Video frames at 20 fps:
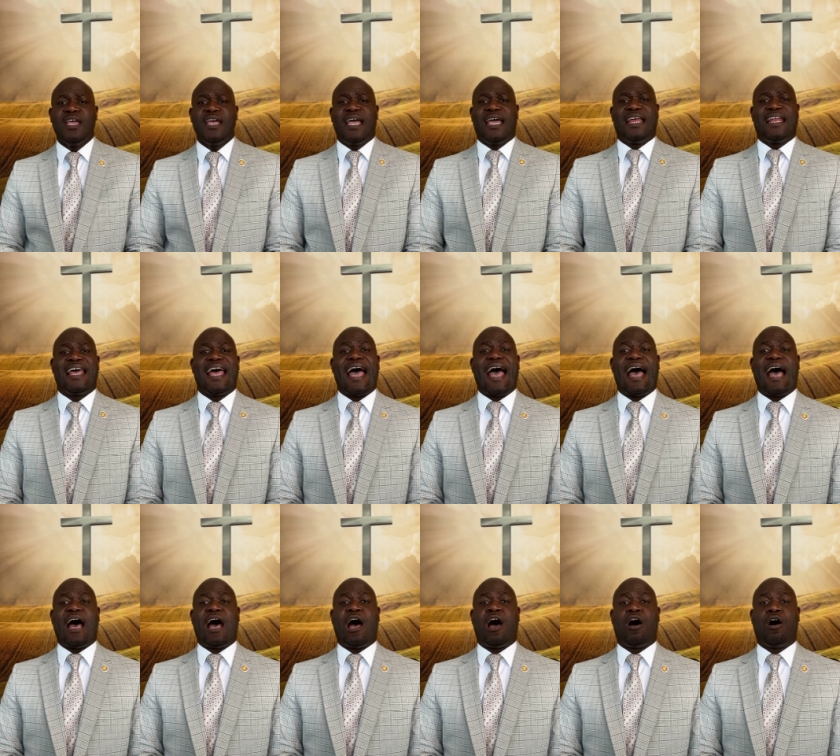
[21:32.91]
and
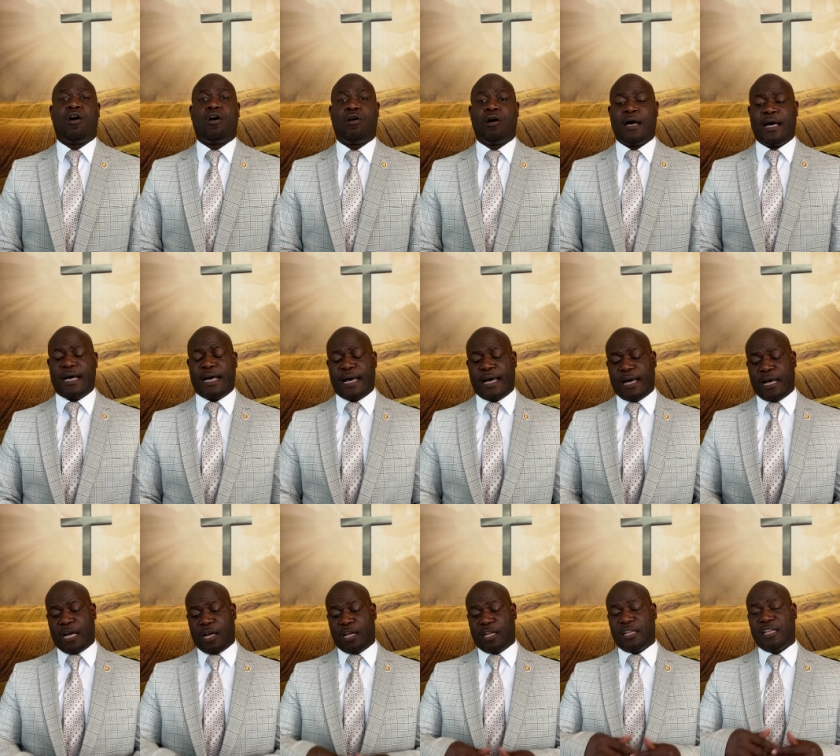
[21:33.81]
how
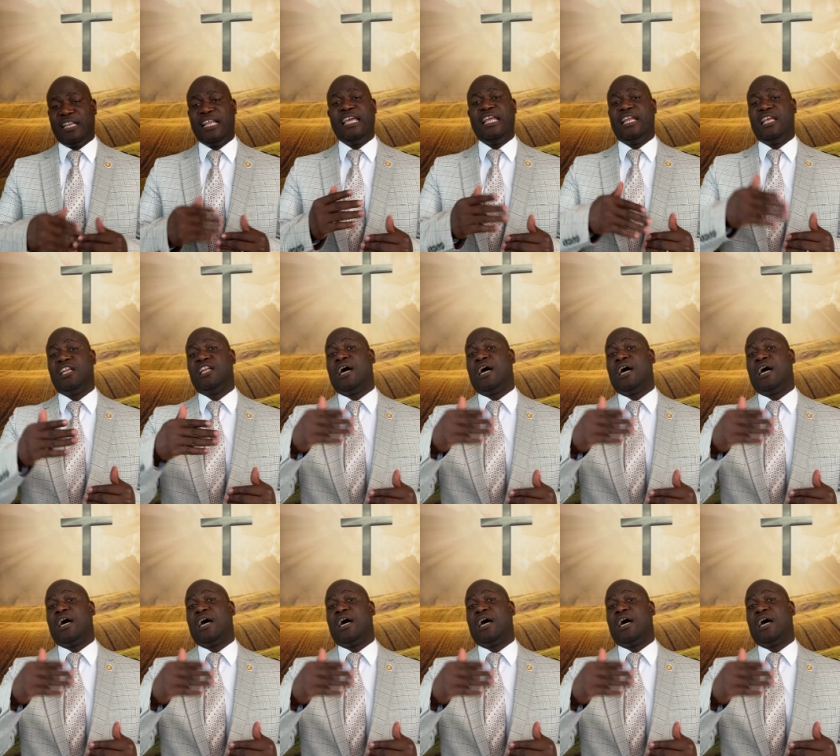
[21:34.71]
uh, leading